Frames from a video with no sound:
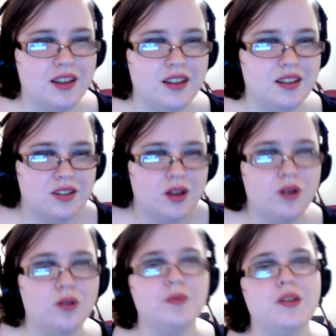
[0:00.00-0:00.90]

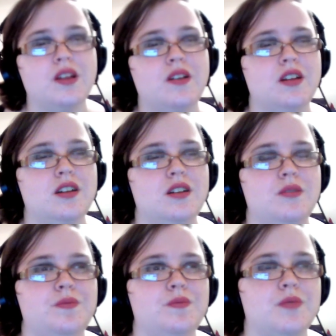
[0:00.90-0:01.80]
so,
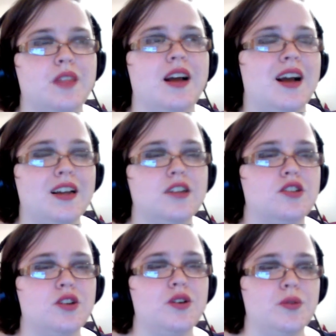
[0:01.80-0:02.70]
like, I can
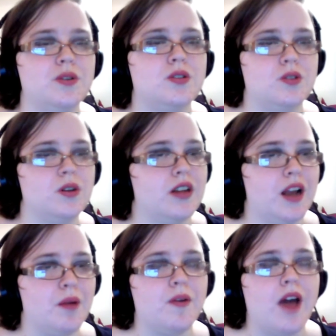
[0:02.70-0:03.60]
show you a screen
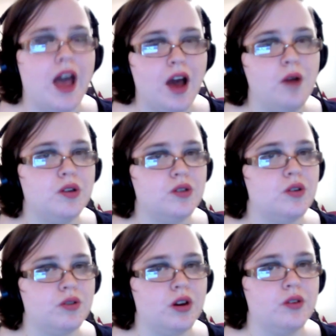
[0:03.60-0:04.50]
cap of how many
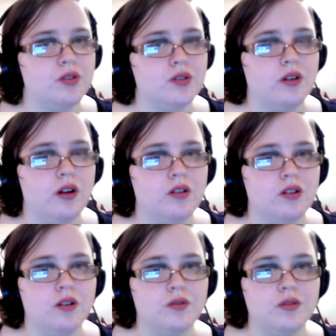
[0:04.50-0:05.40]
rough drafts there are
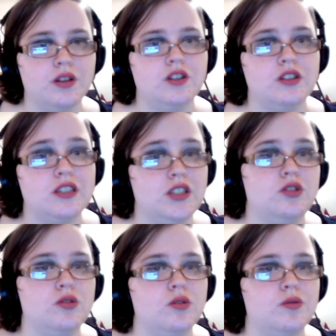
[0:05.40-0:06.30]
of each
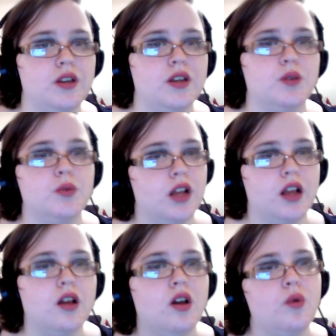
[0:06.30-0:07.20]
issue of Vacant. When
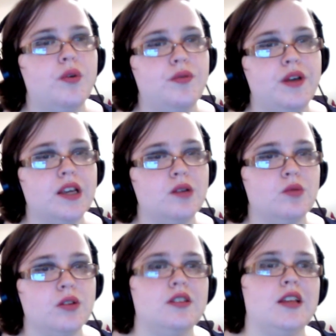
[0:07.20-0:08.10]
Vacant
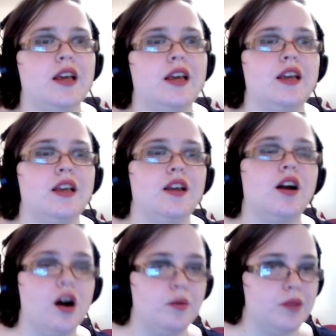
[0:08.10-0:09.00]
was a
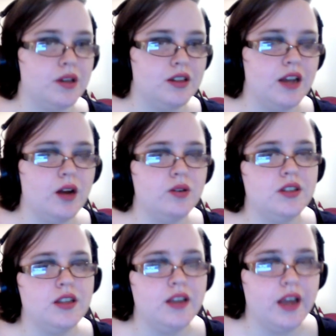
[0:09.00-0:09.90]
comic, now
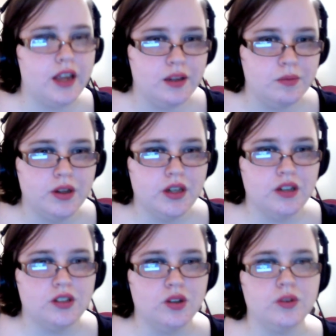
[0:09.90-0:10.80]
it's a game,
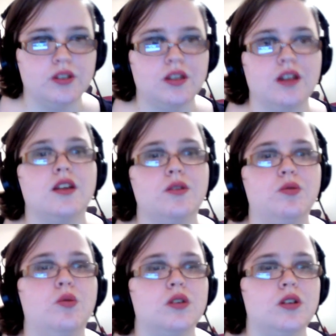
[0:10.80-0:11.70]
so it's not like
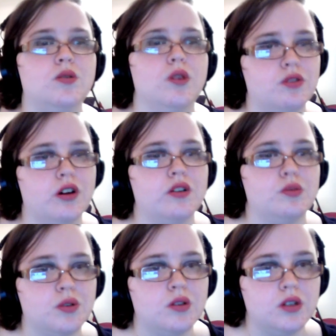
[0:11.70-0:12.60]
40 rough drafts
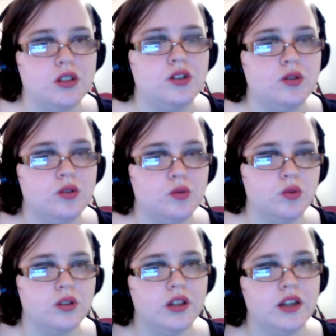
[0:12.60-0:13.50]
per issue. It's
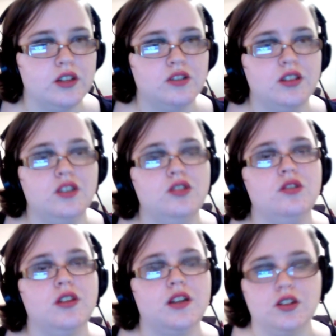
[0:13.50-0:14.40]
more like just in
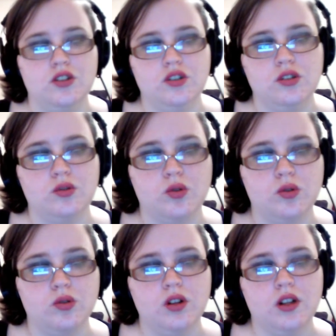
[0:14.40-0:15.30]
like a general,